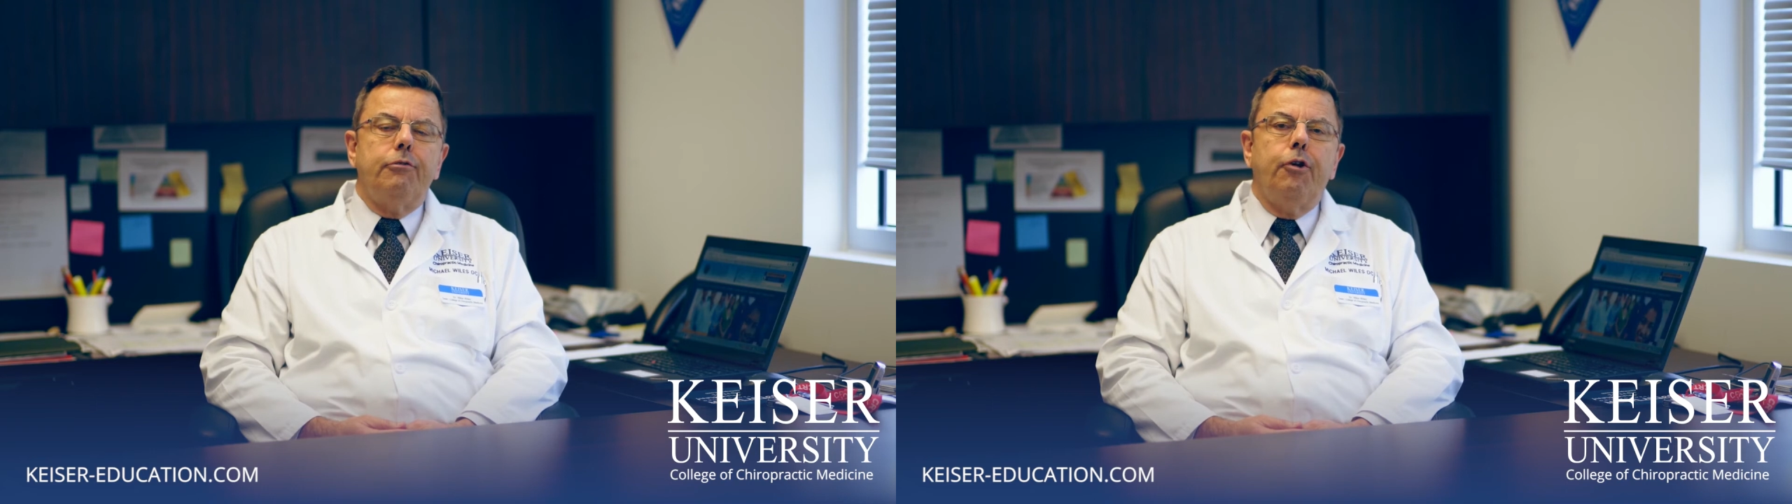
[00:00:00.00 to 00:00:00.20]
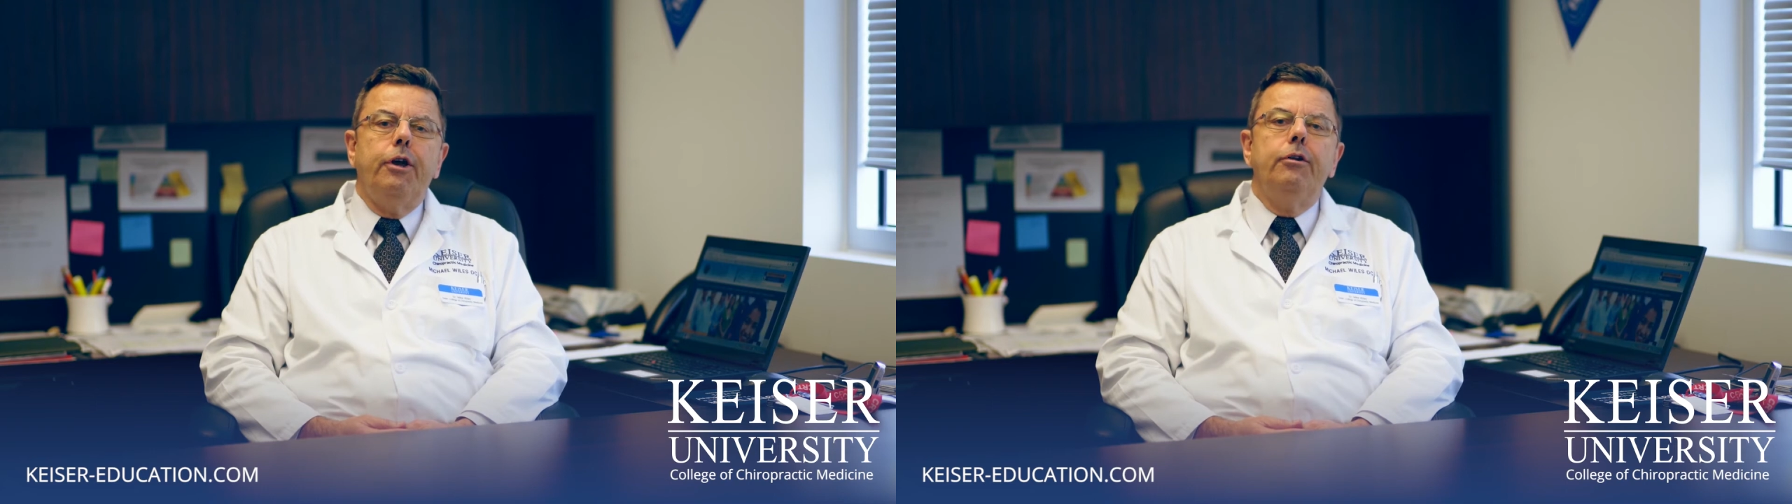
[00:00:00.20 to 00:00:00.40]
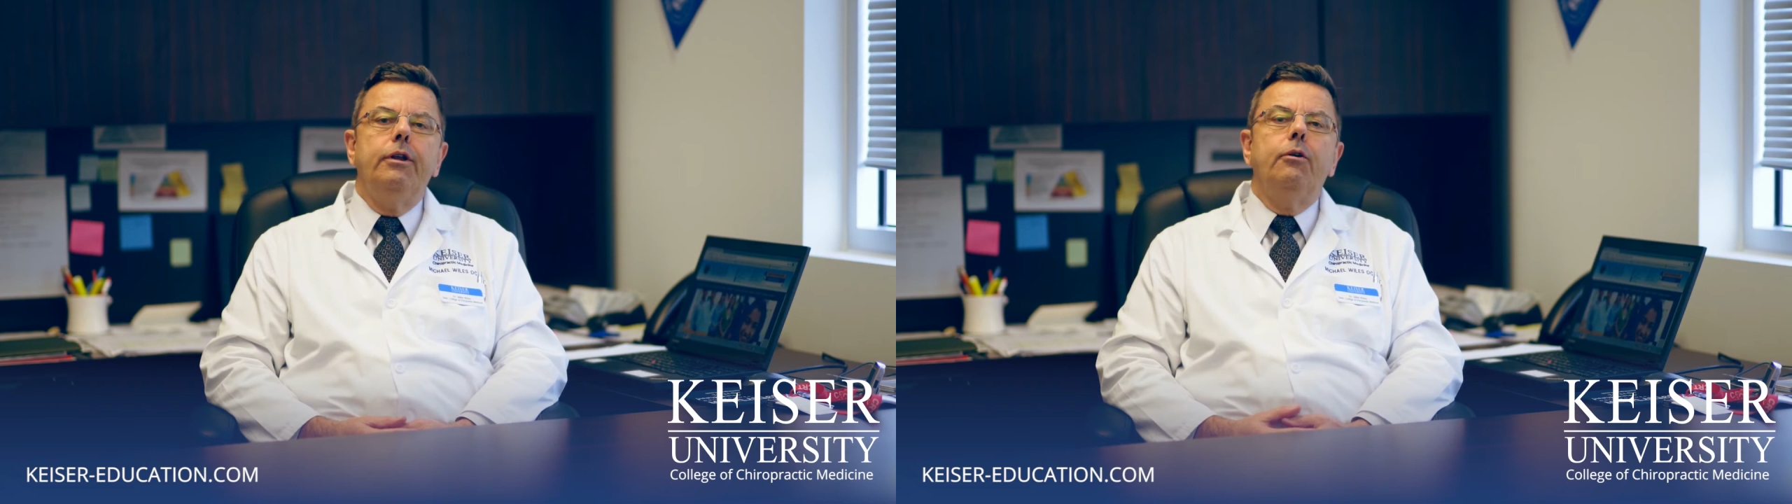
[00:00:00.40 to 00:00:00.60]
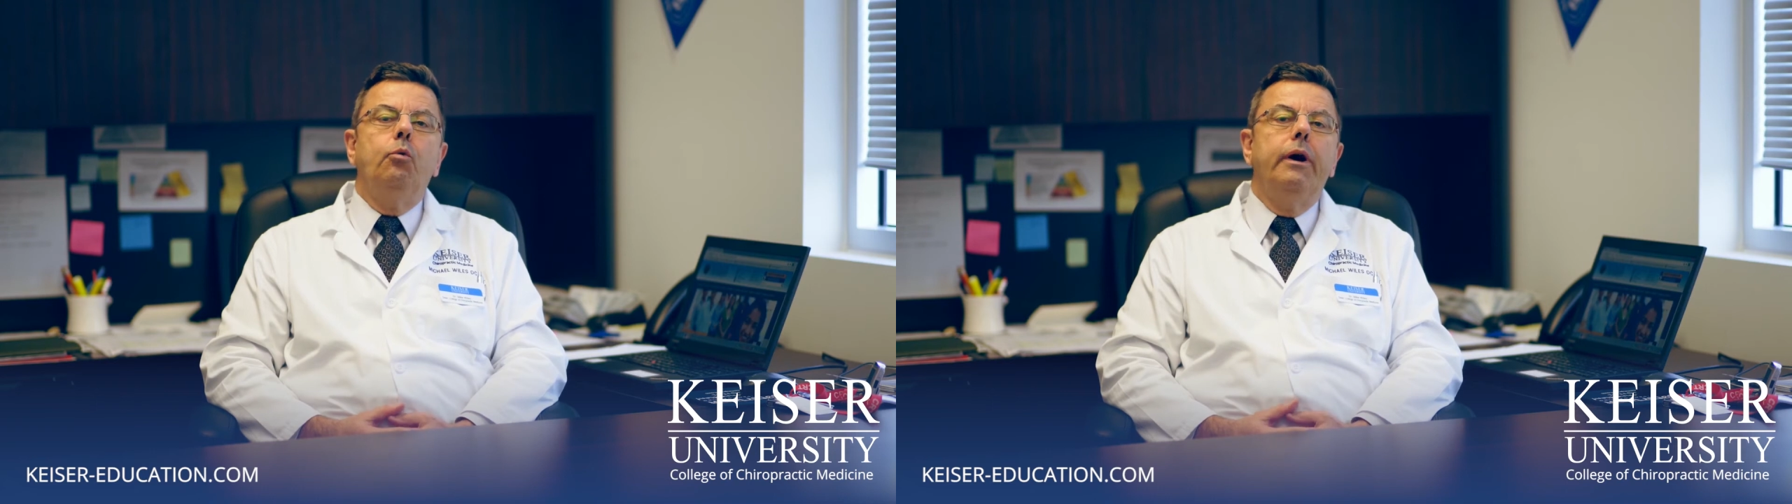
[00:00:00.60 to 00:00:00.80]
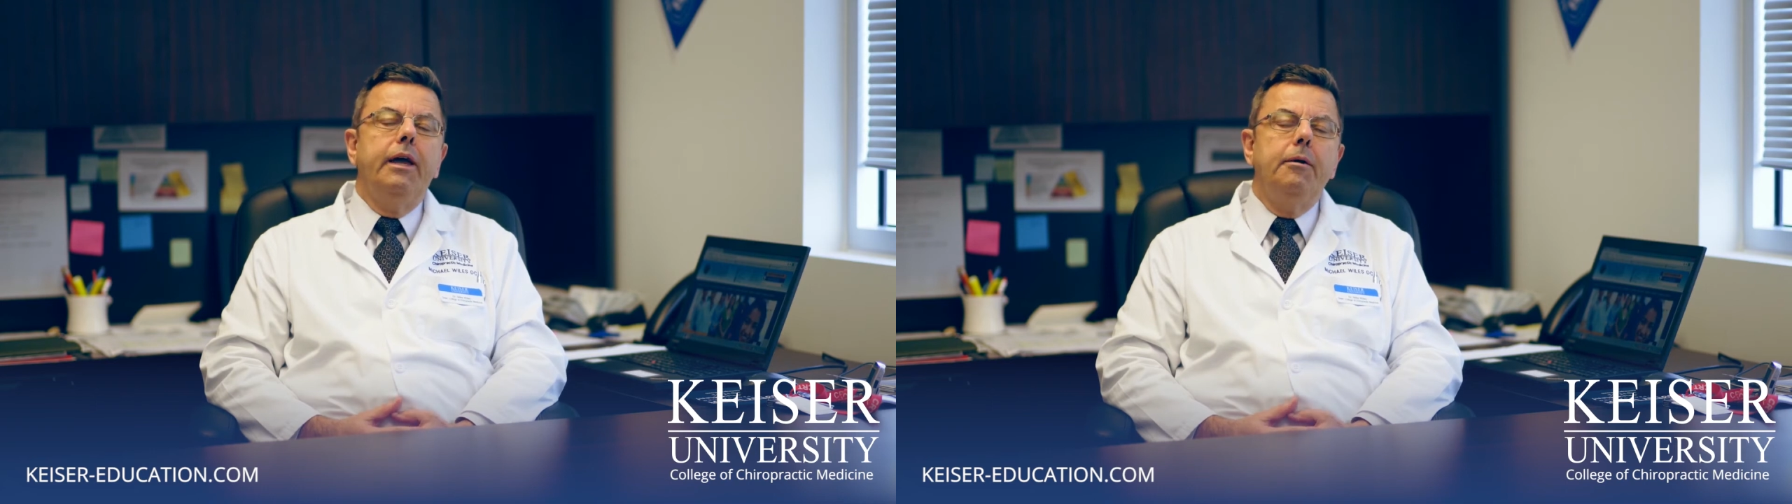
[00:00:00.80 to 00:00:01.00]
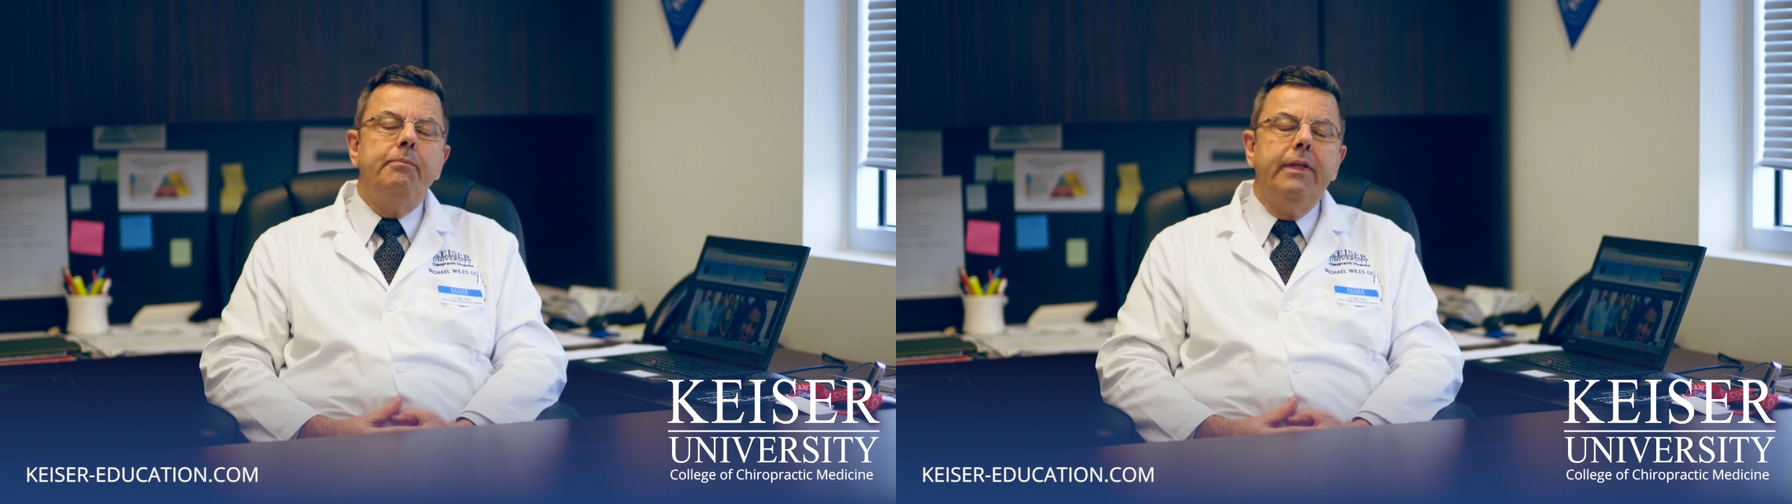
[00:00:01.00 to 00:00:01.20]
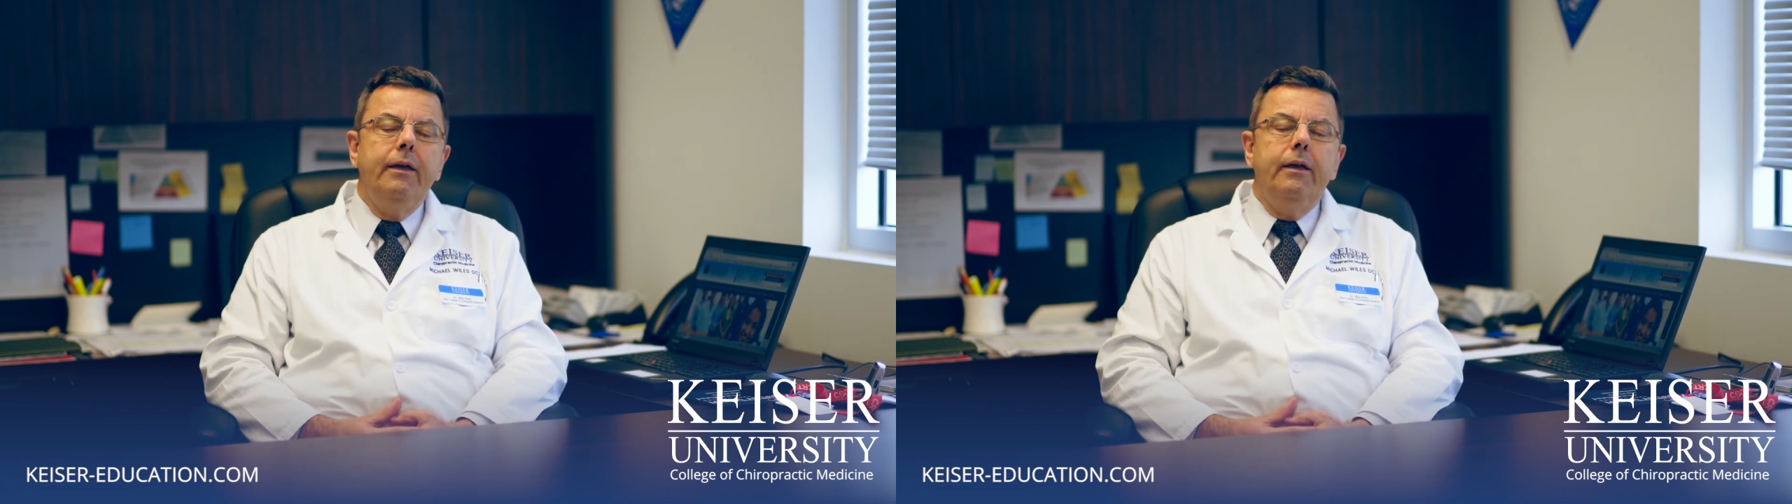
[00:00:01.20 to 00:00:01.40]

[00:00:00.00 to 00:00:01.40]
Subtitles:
in a very unique way.